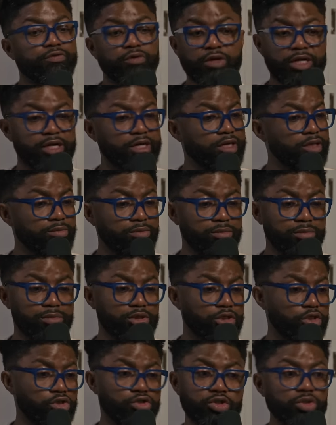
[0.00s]
for him
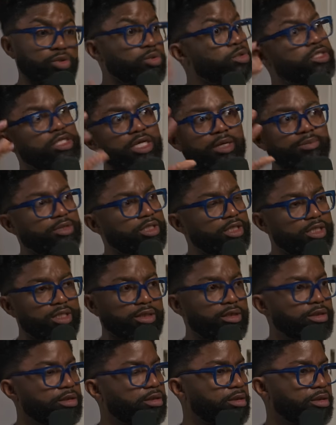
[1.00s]
to do
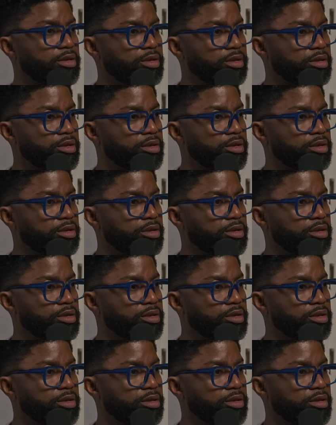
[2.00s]
something